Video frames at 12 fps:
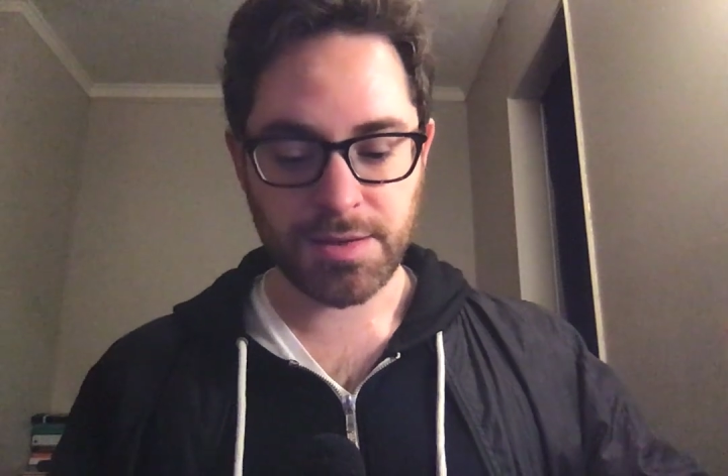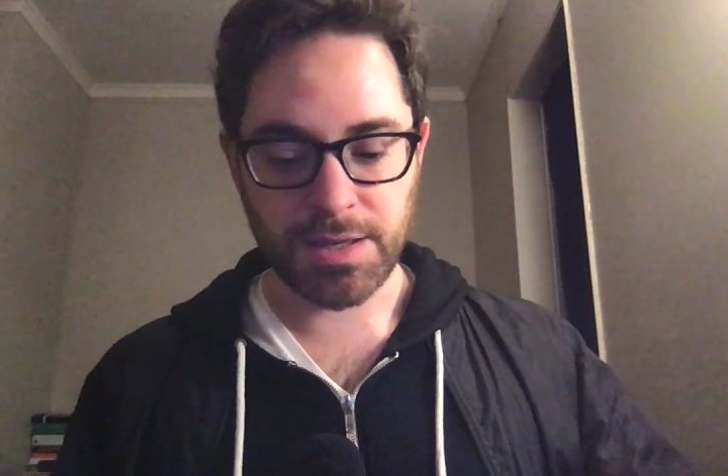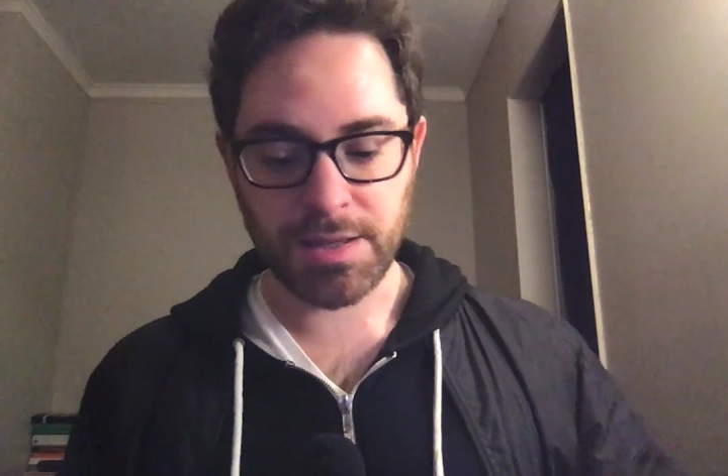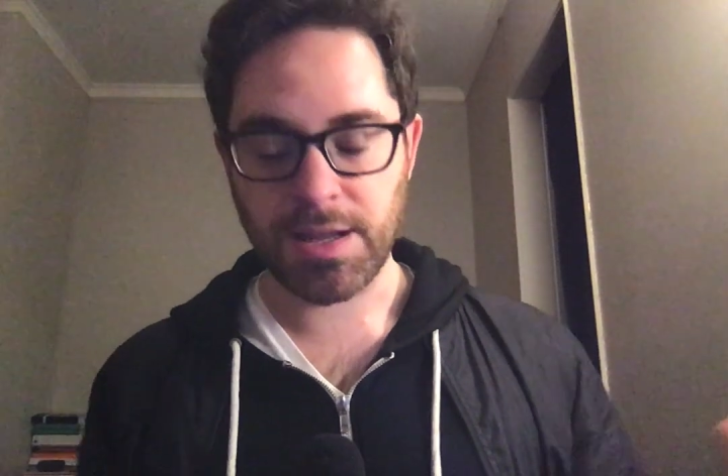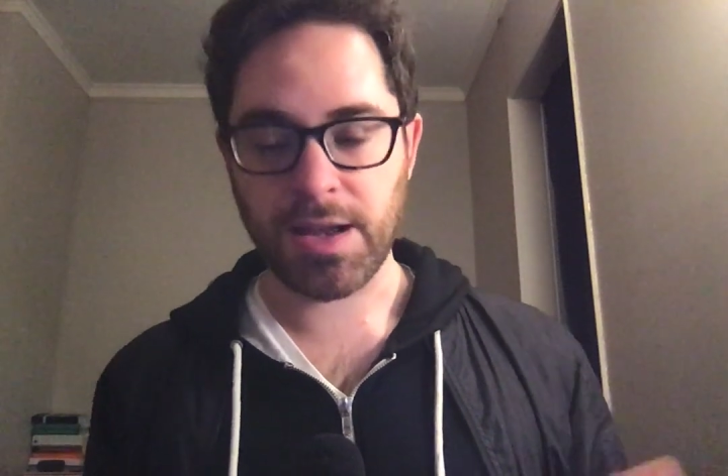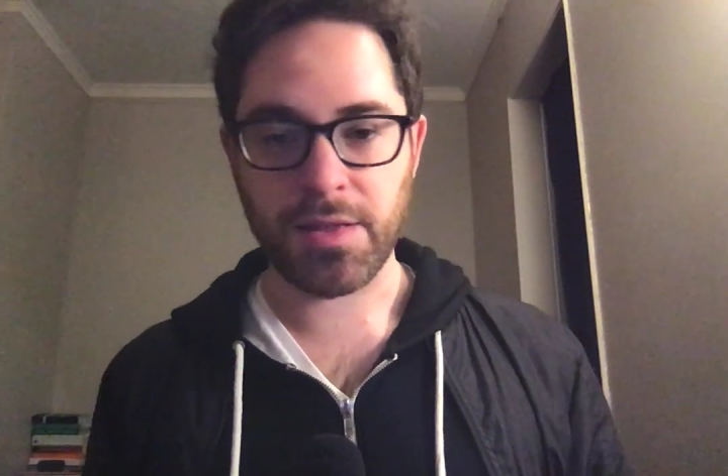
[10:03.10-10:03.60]

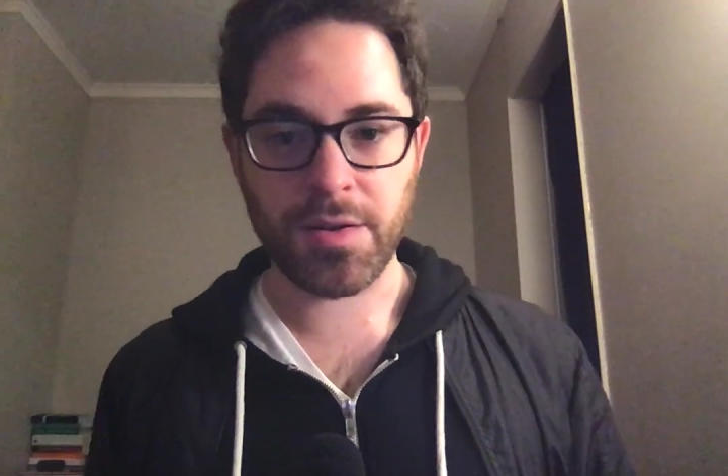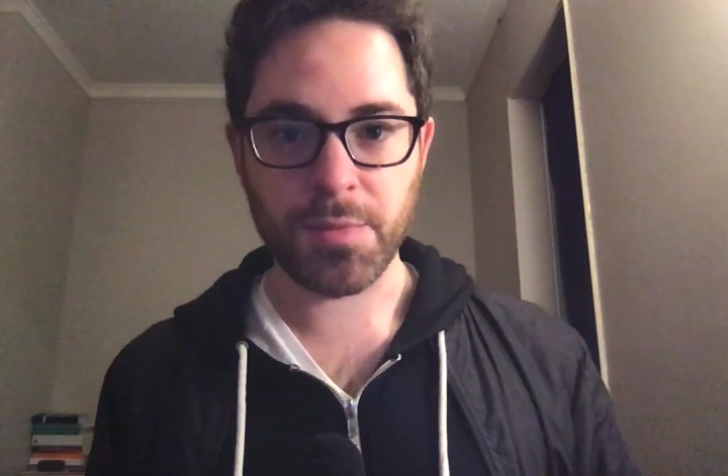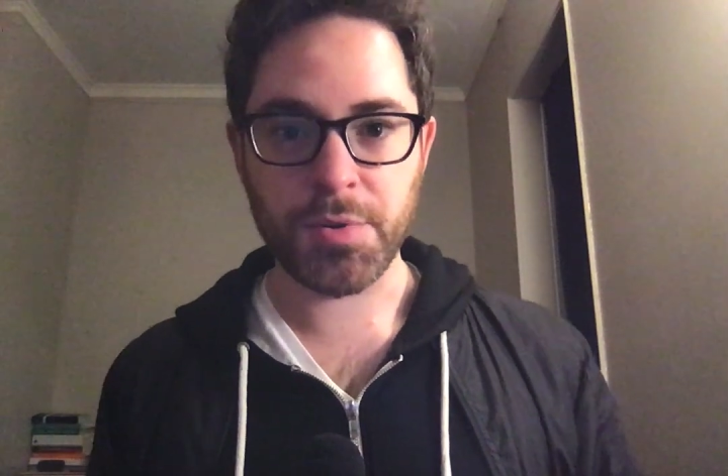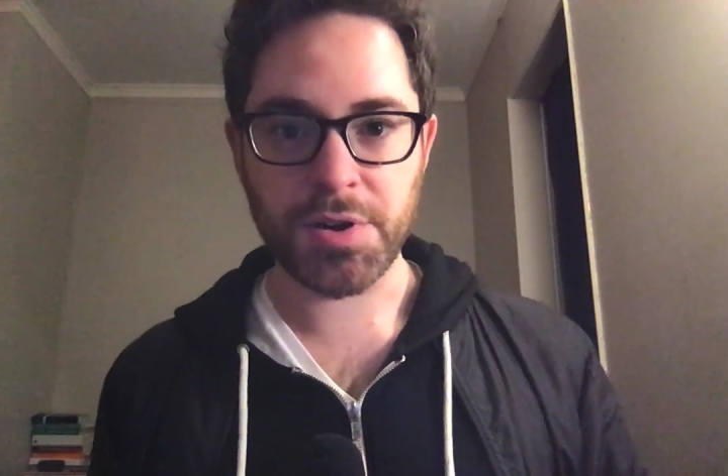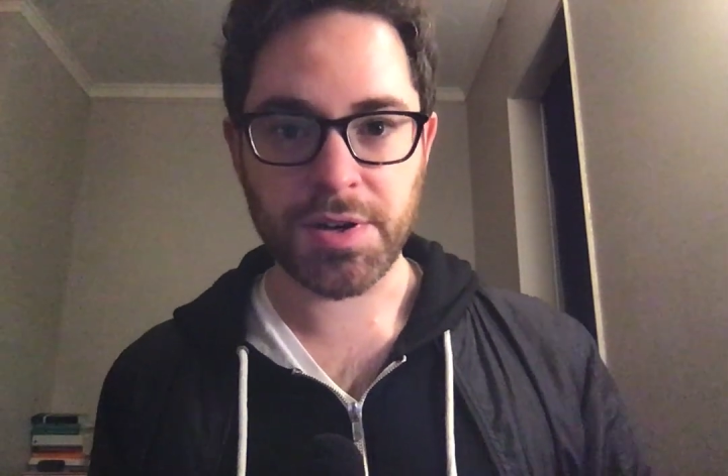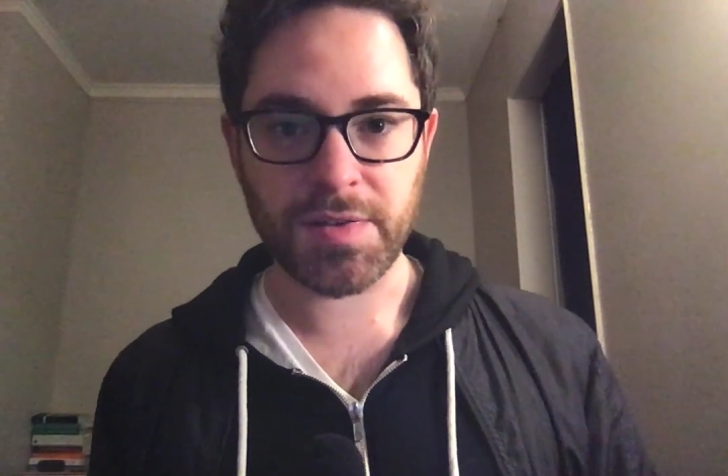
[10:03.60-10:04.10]
in that
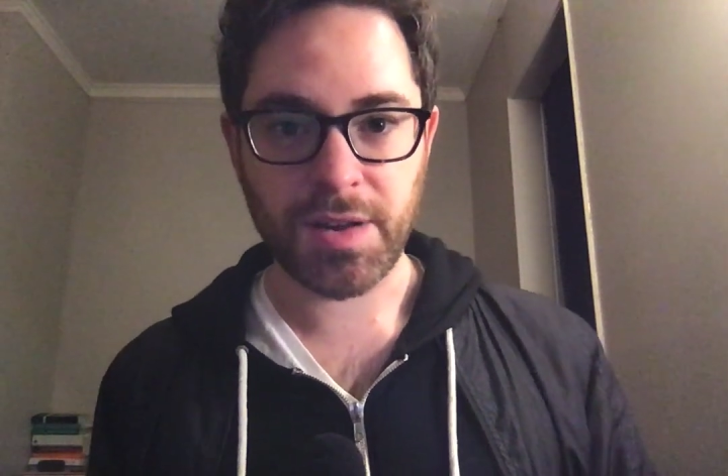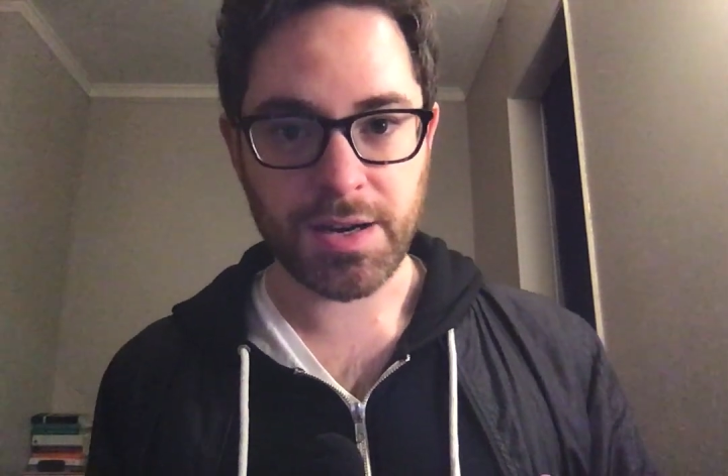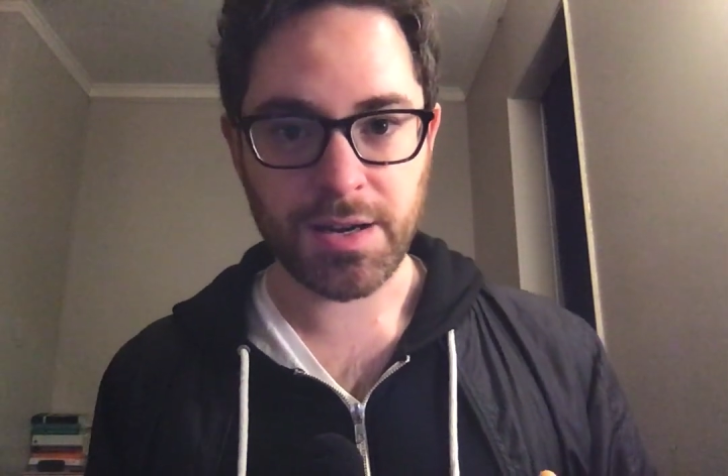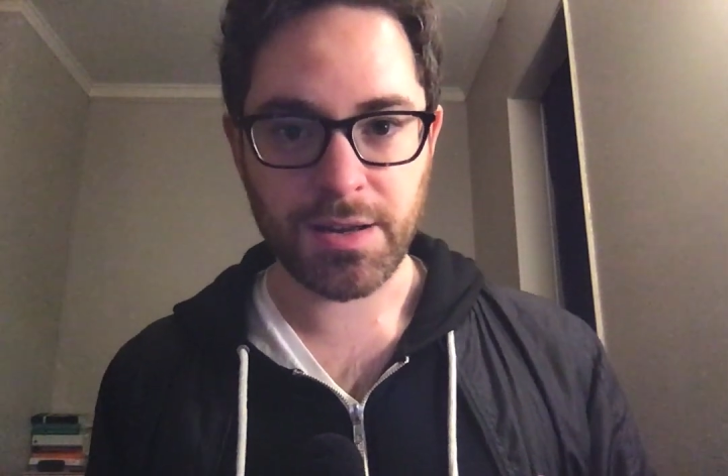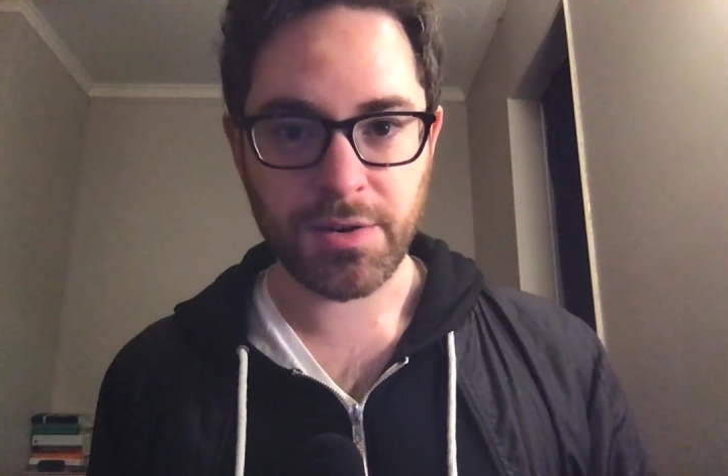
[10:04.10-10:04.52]
therapeutic setting,